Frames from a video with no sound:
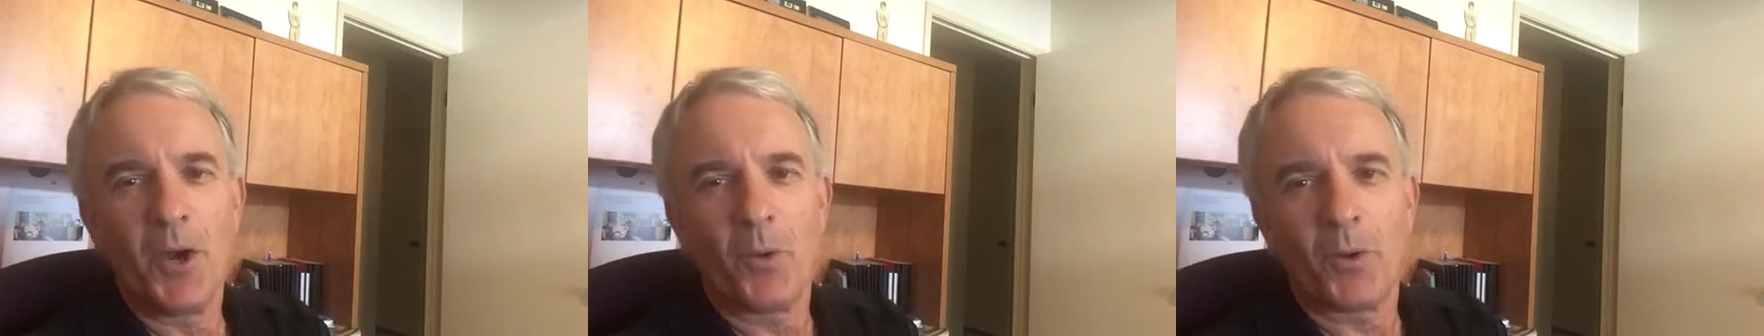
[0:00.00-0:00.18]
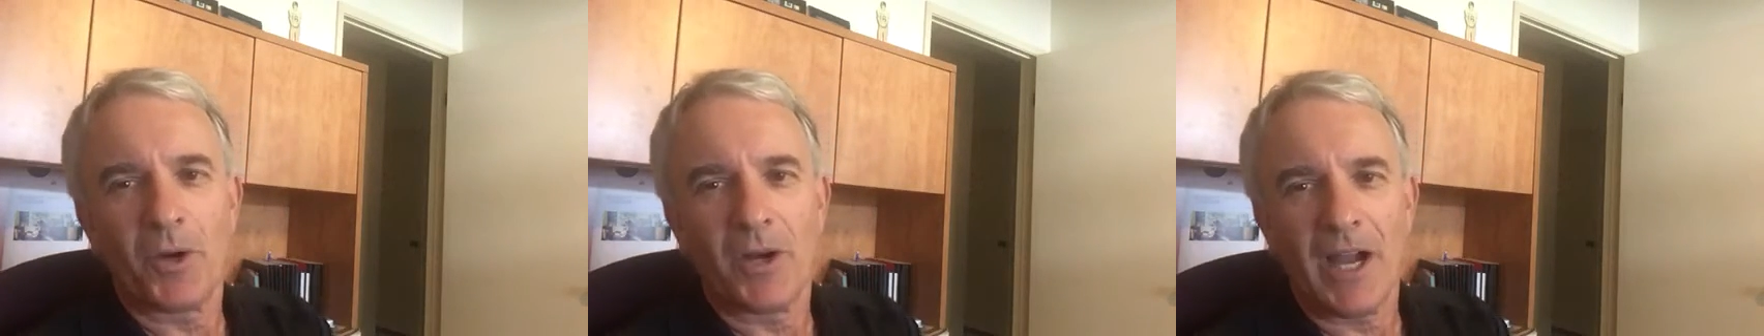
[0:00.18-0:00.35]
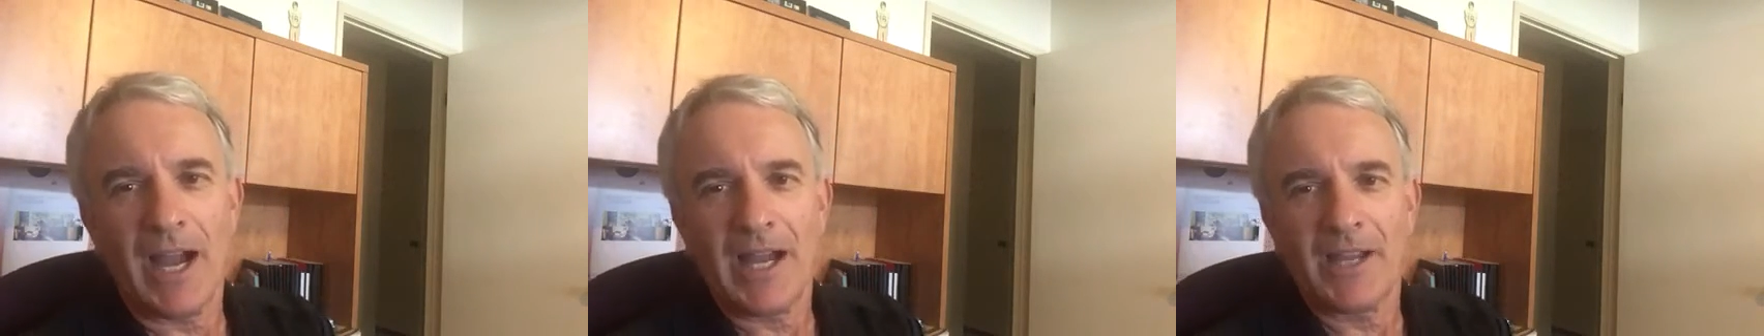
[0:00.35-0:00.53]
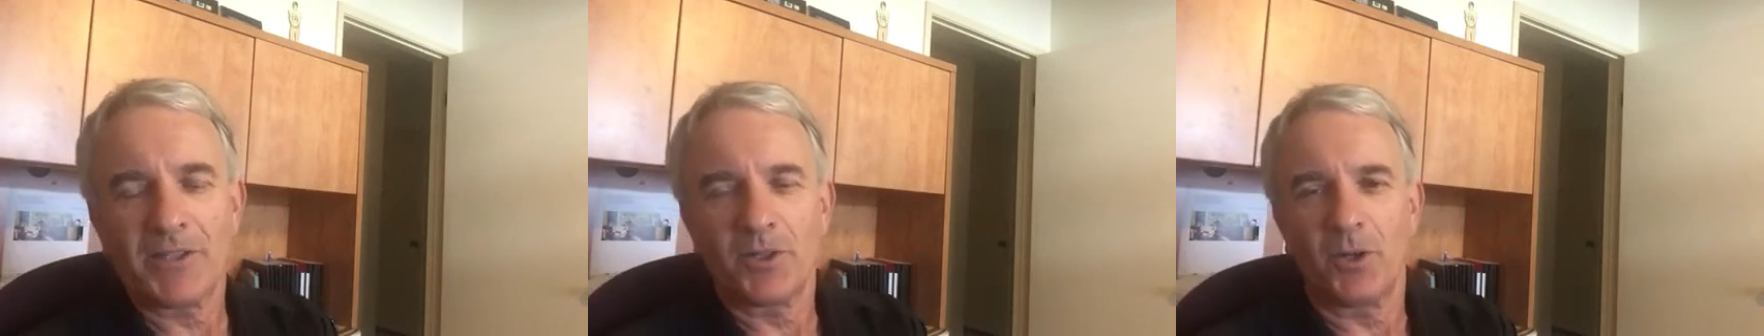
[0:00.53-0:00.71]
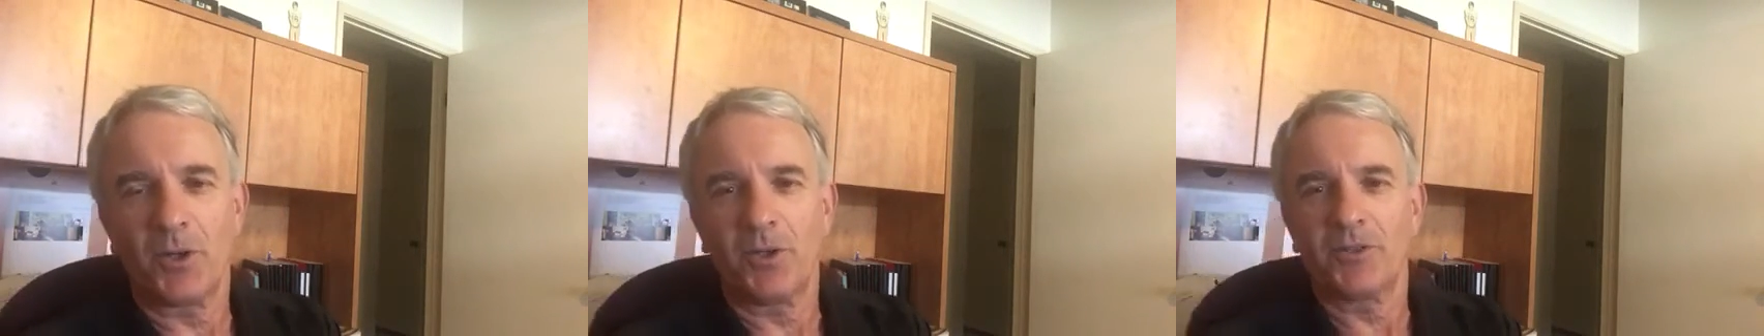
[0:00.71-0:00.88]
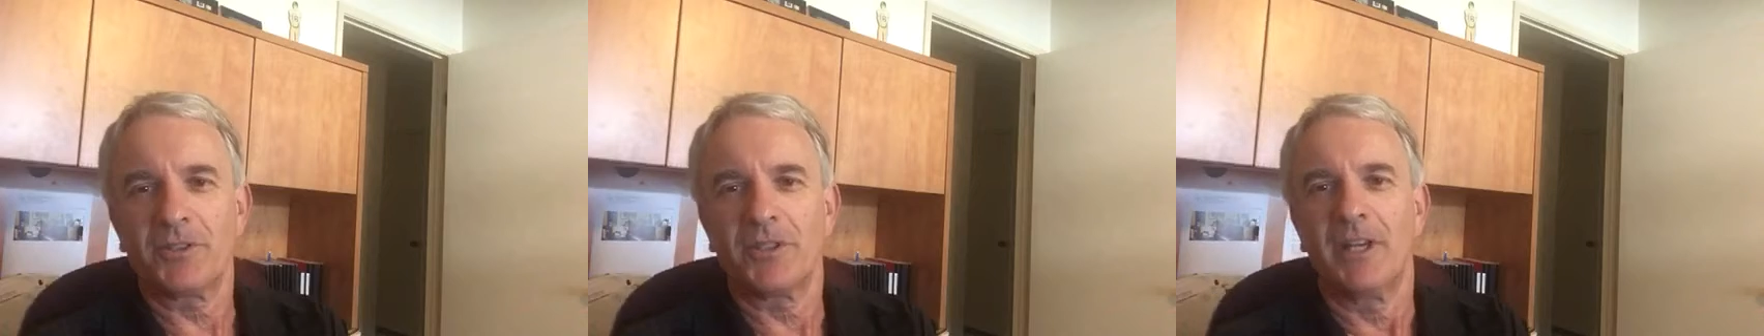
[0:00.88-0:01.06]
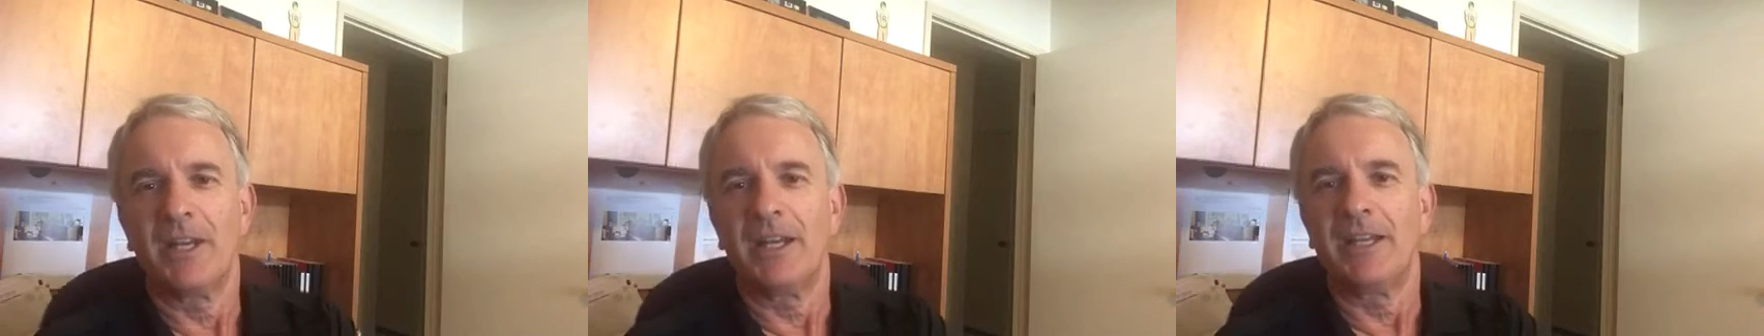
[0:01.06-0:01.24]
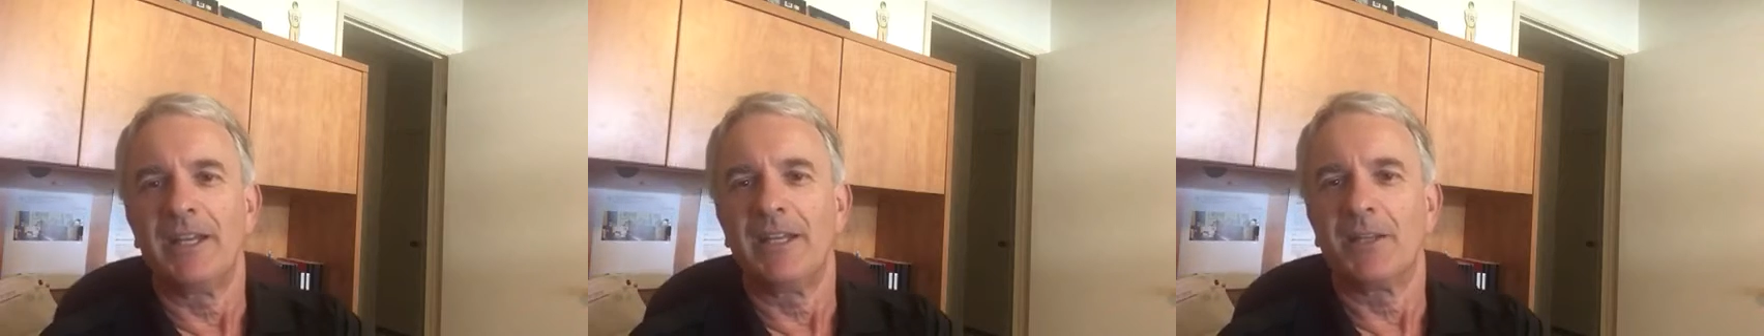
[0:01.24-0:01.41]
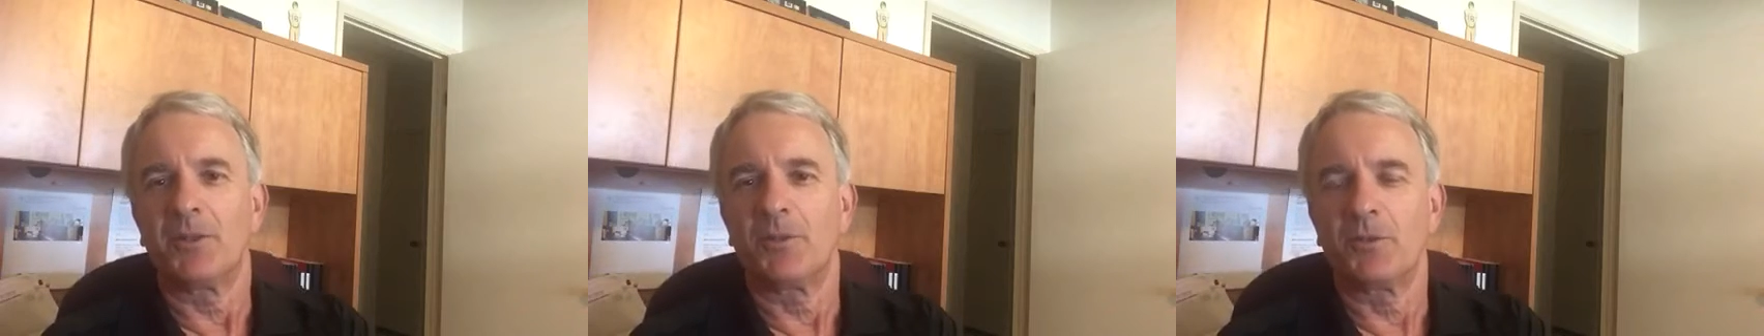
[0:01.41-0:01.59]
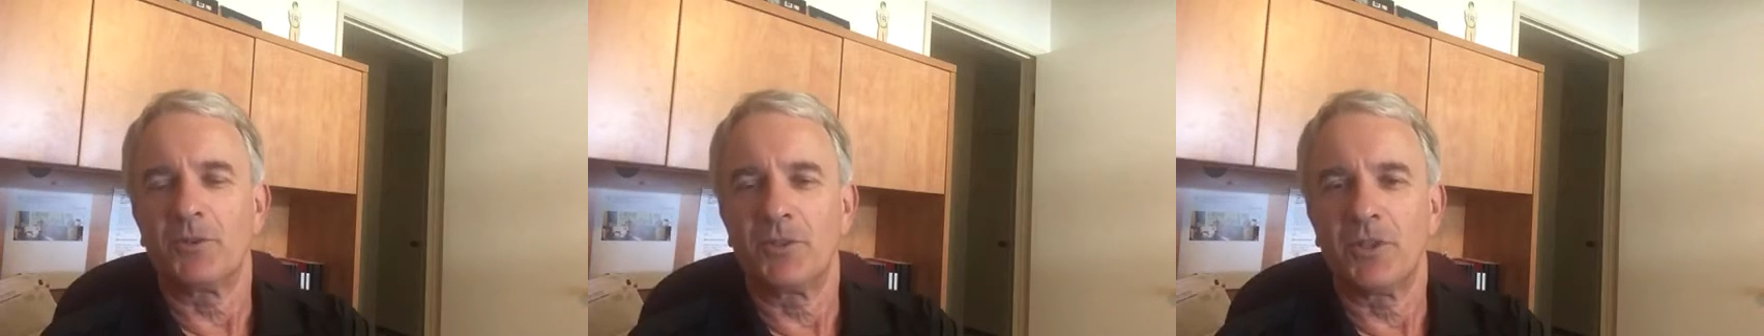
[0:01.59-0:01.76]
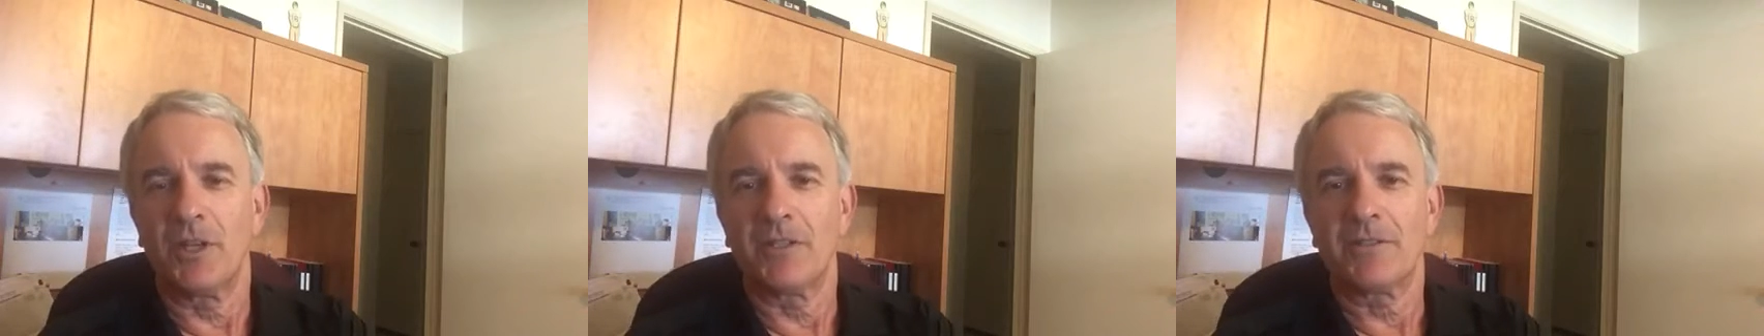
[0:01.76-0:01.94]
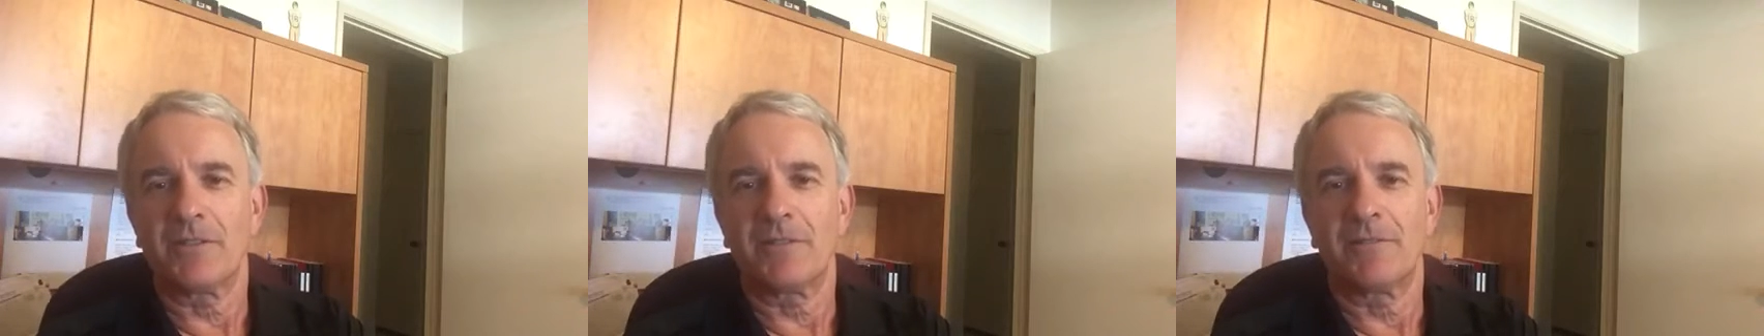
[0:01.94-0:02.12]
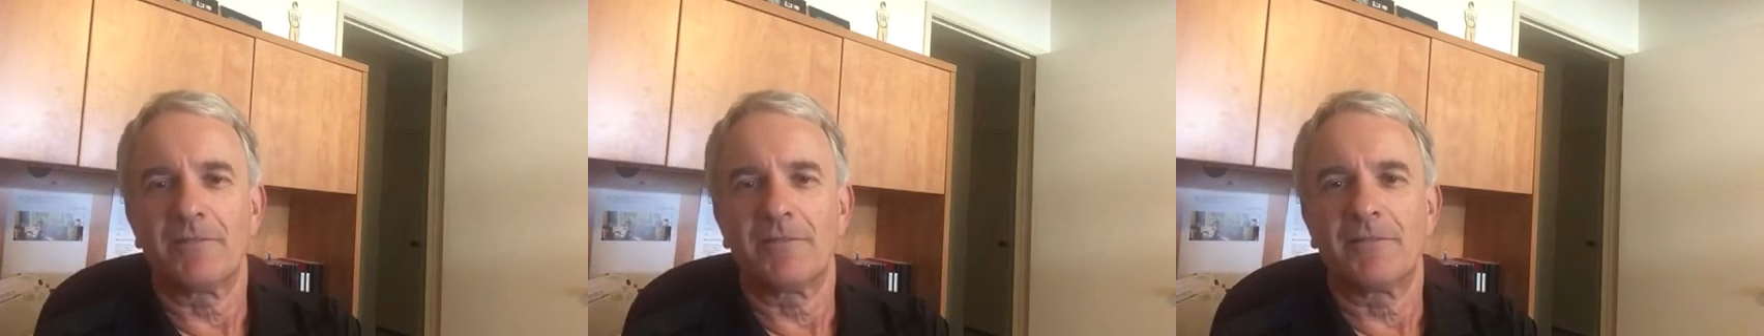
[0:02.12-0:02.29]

were assholes, it just